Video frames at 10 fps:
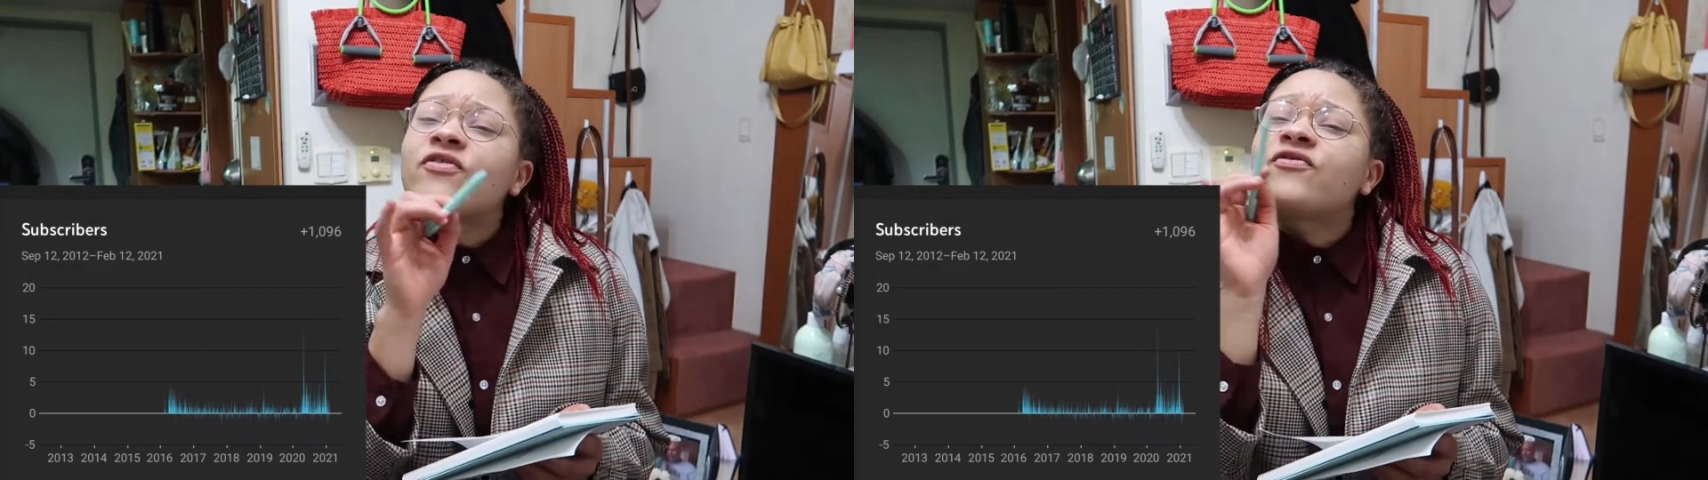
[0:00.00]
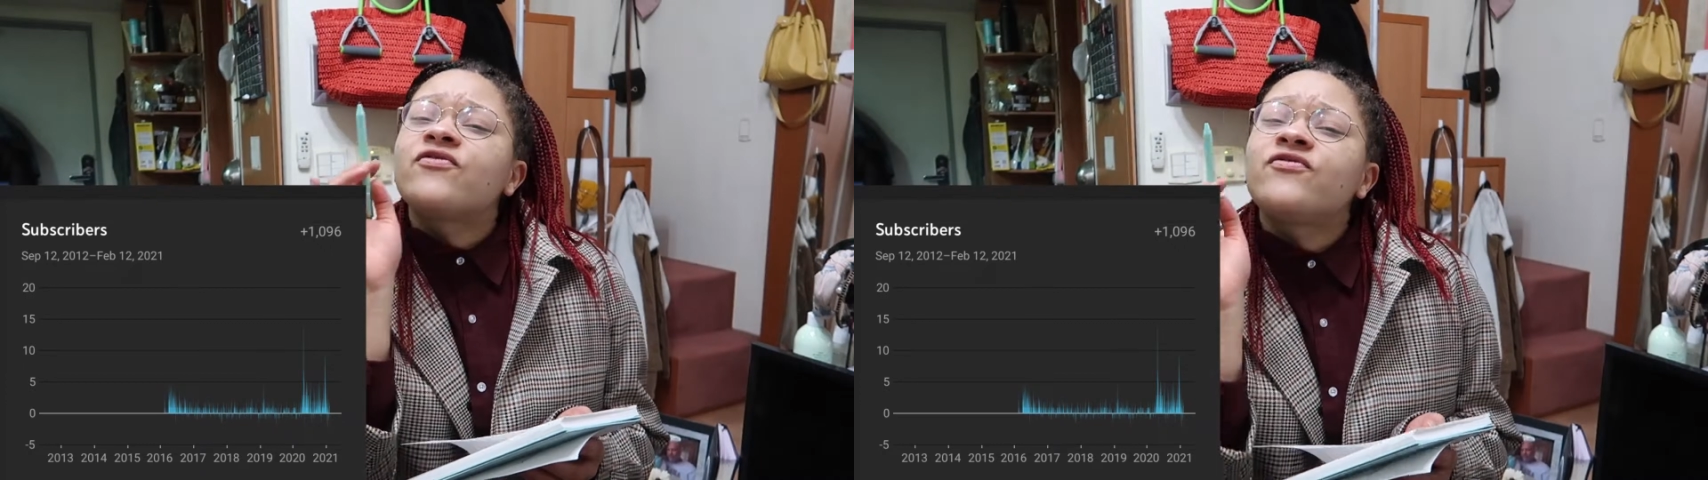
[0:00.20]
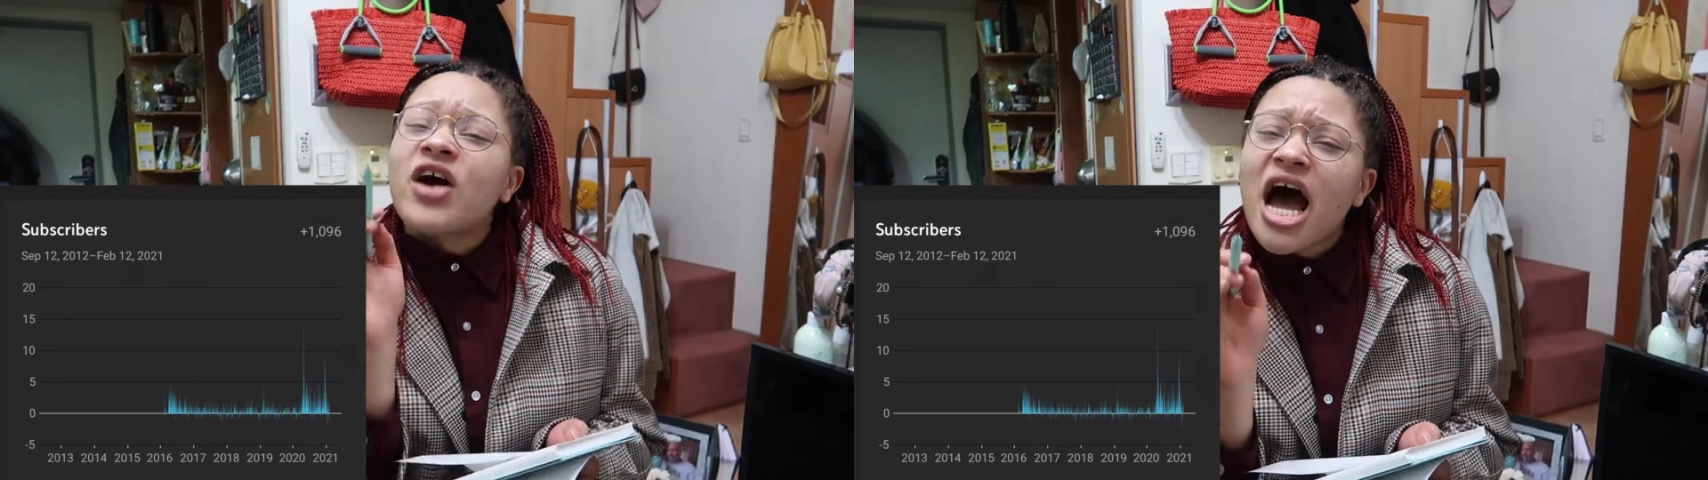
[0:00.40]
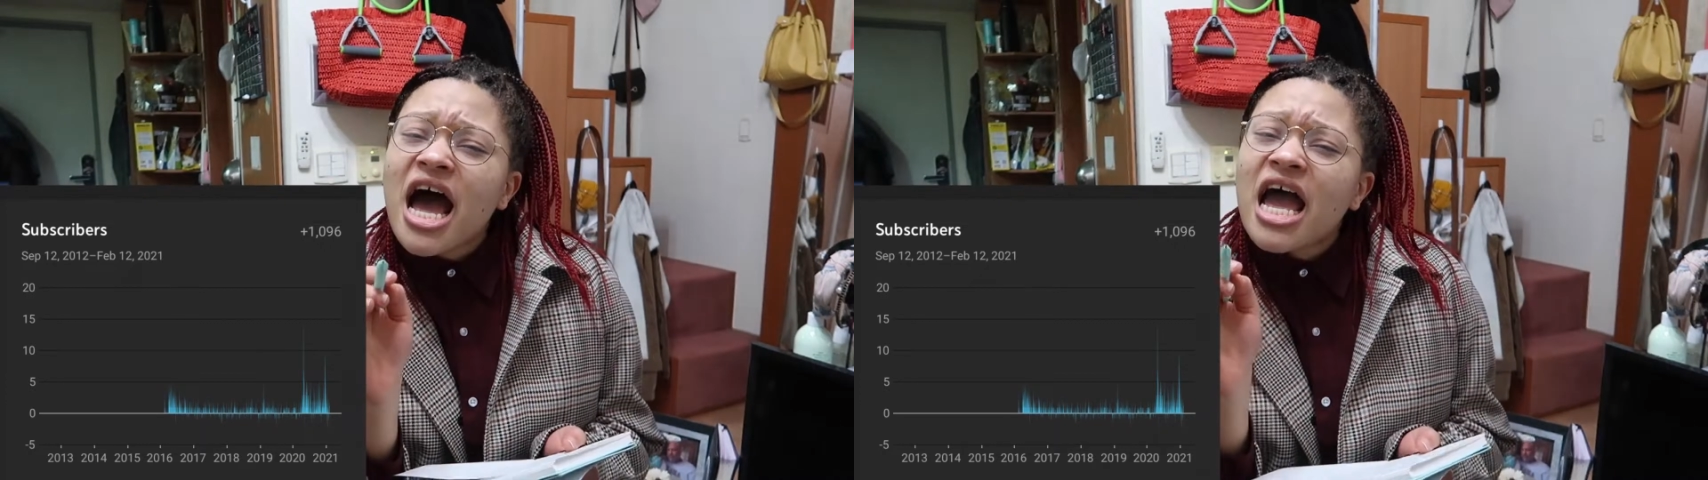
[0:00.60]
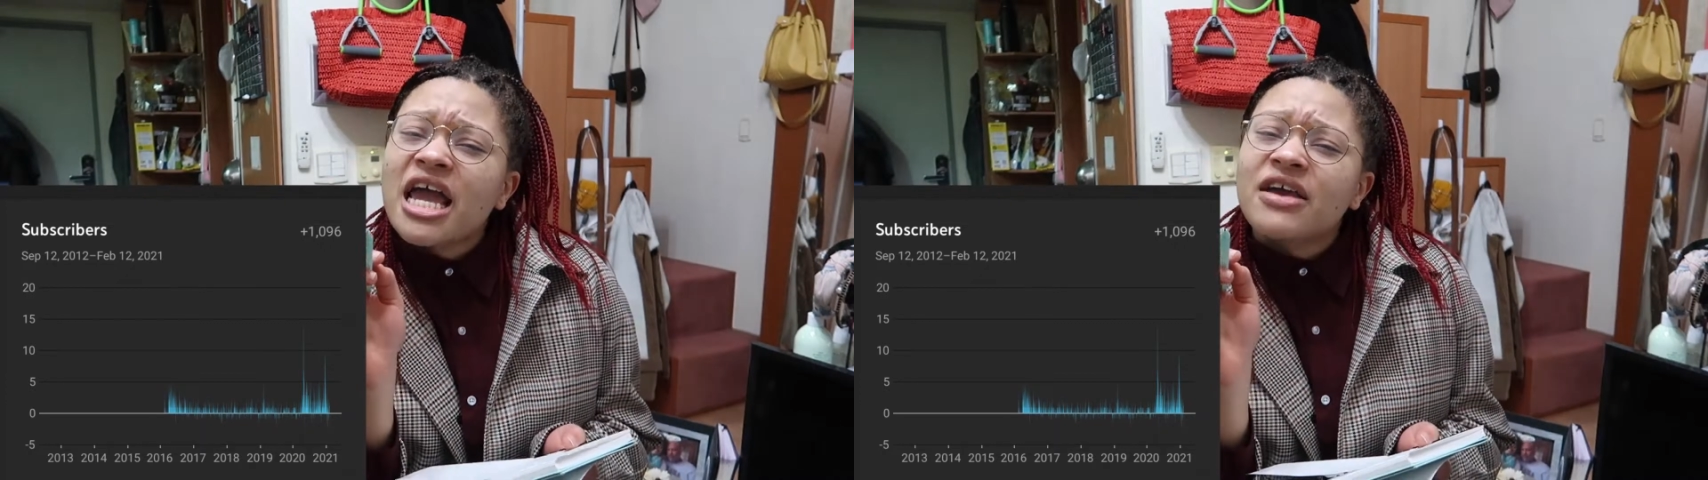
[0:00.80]

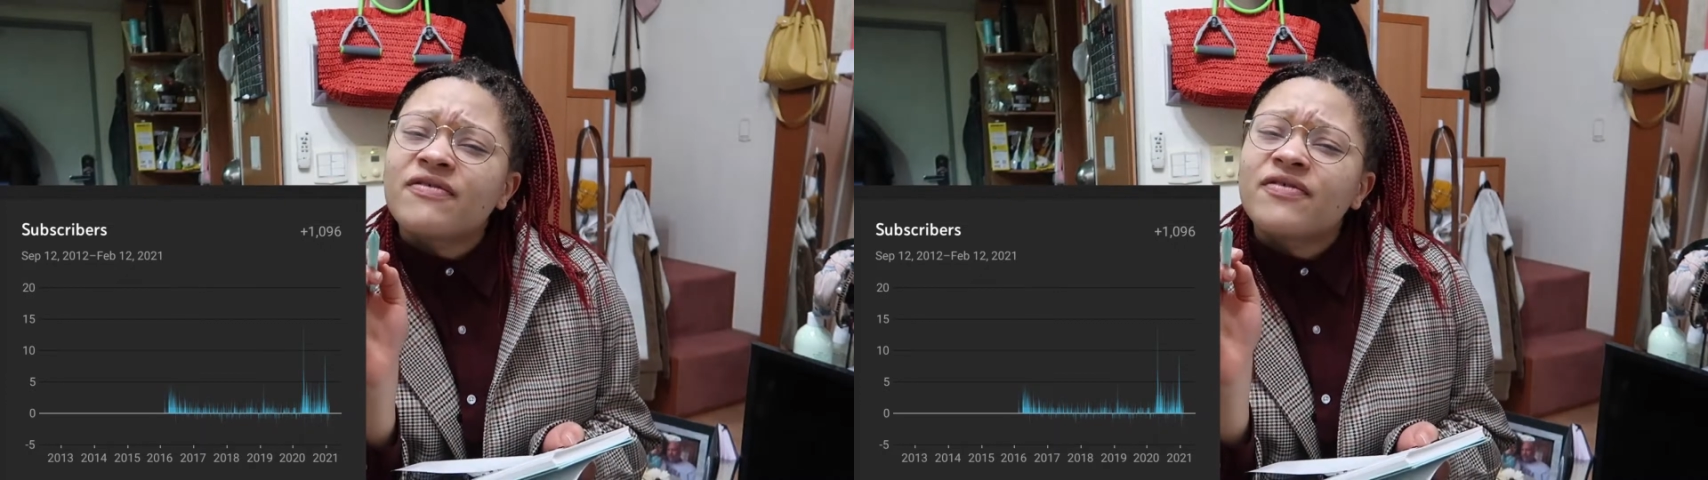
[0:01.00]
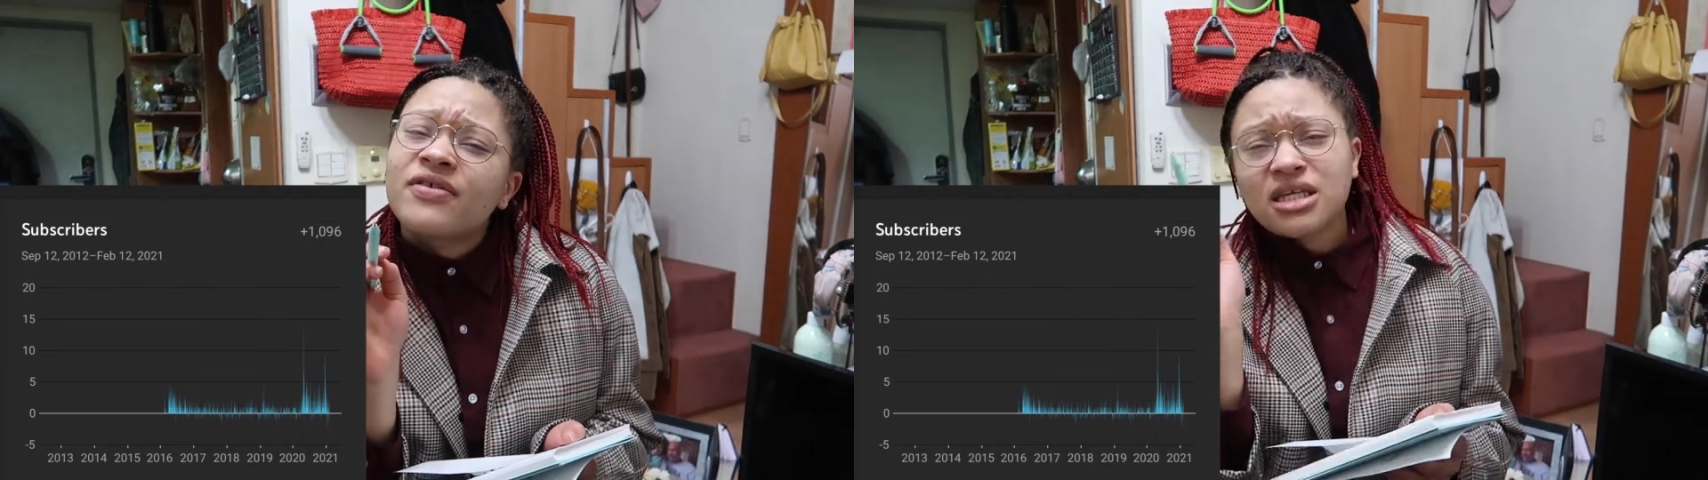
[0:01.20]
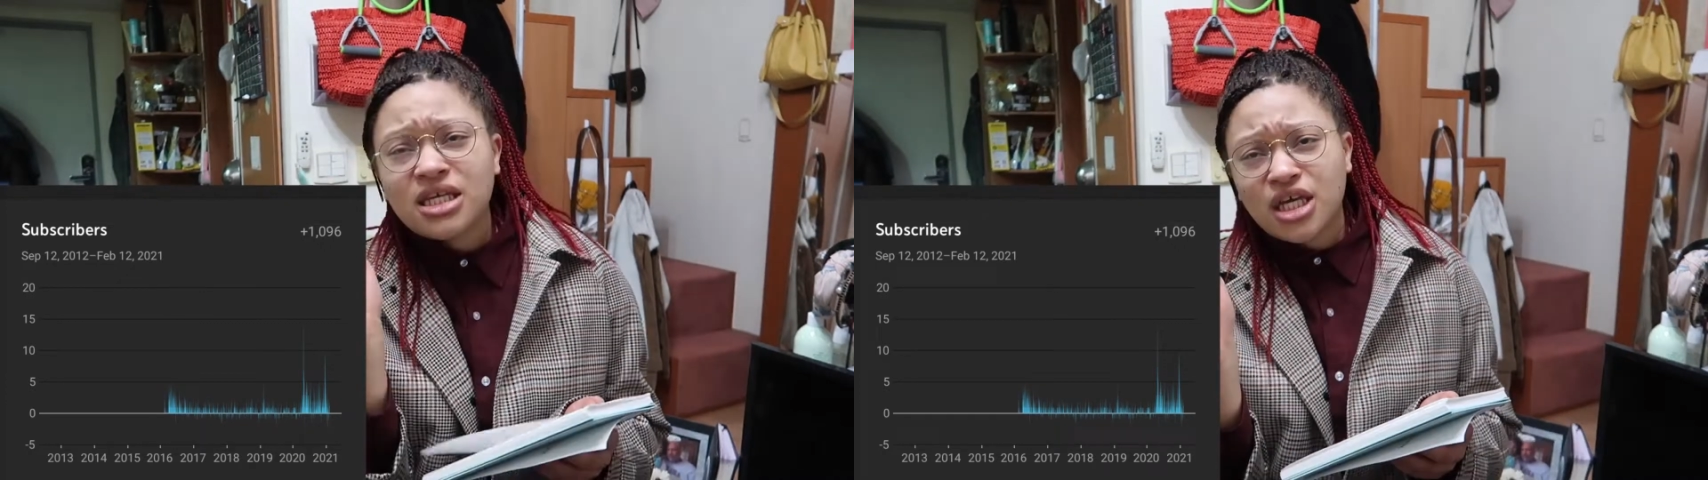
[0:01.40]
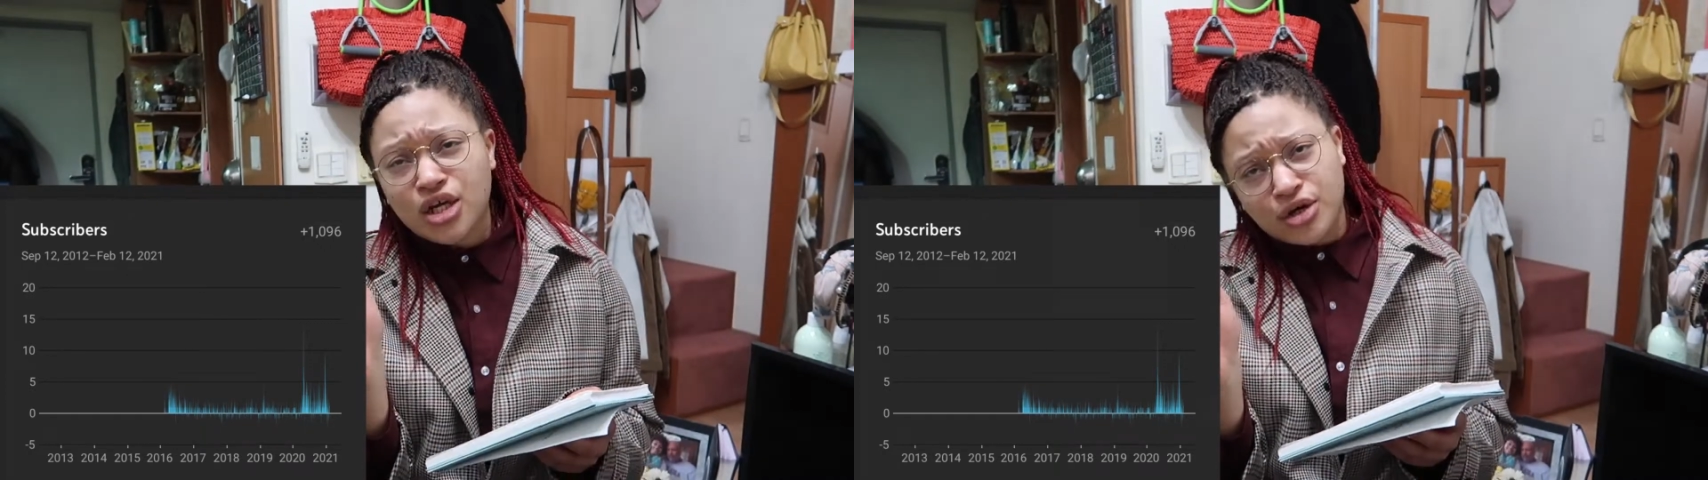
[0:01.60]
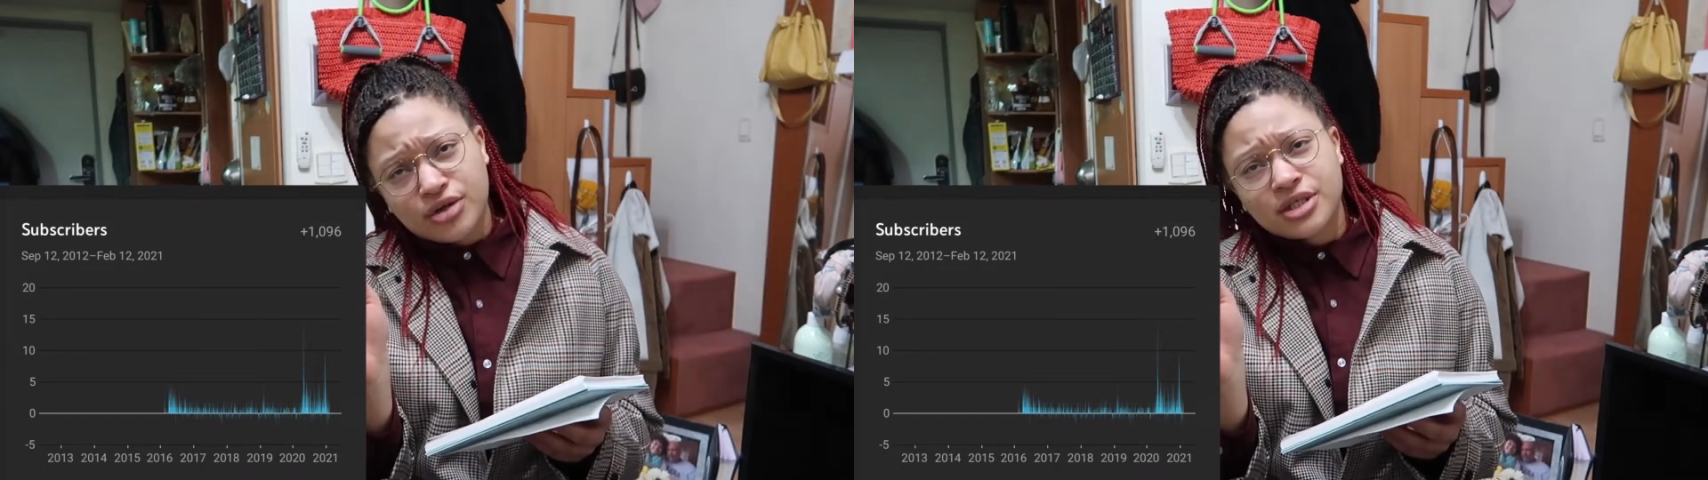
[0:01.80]
five
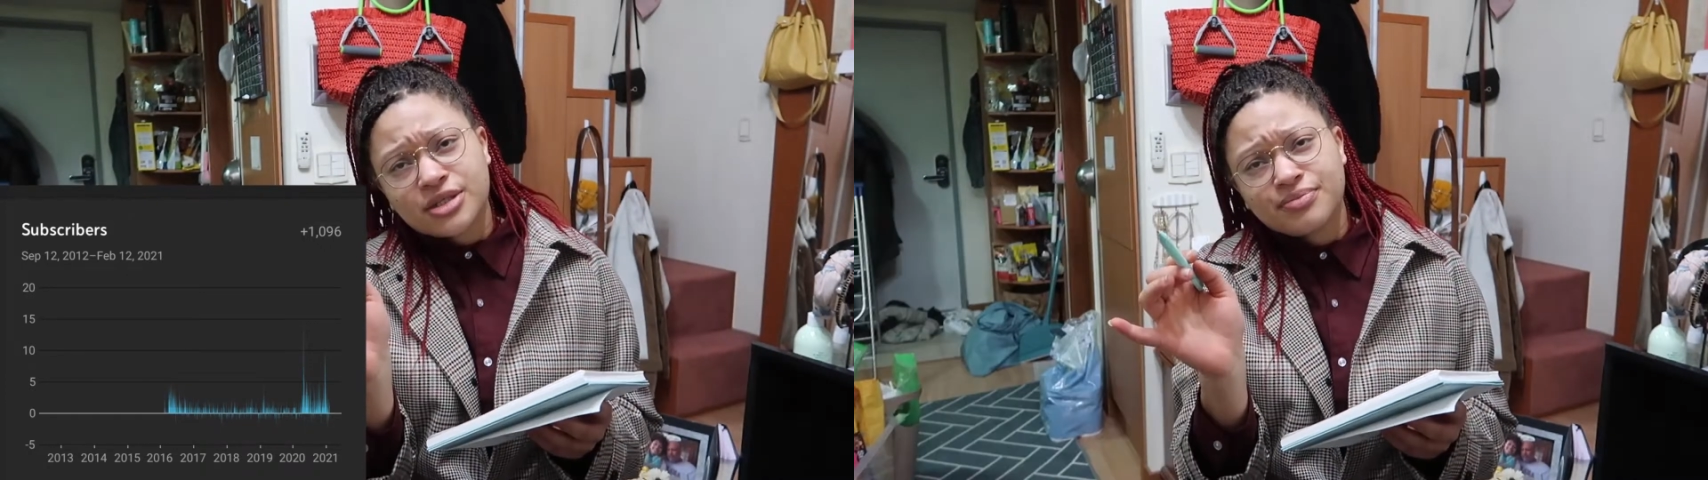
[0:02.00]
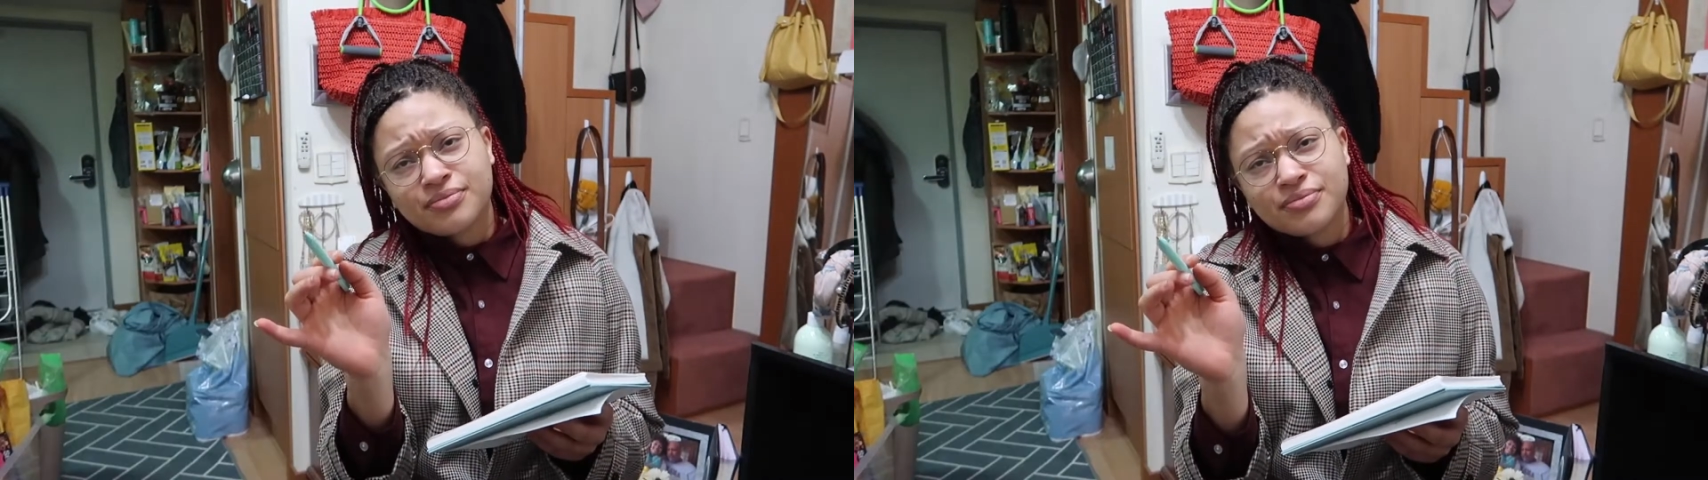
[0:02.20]
years